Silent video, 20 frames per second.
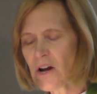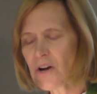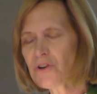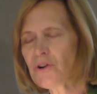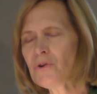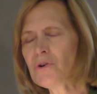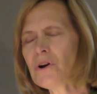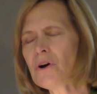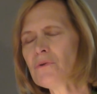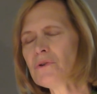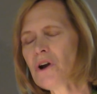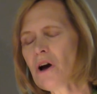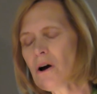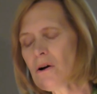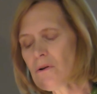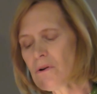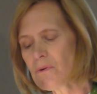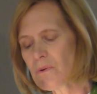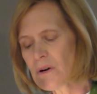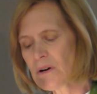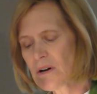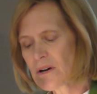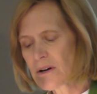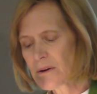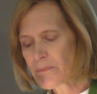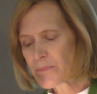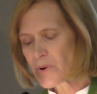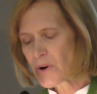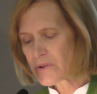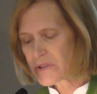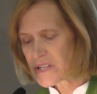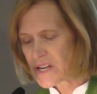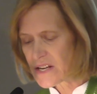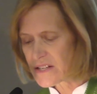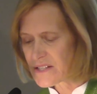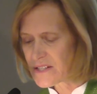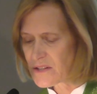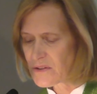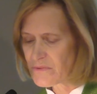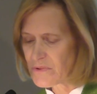No, no, no,
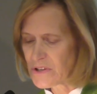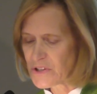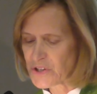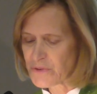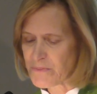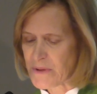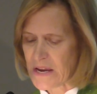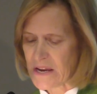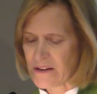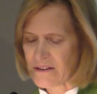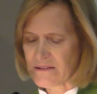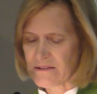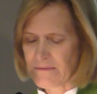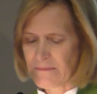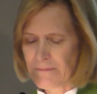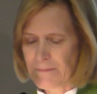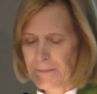protests the rich man.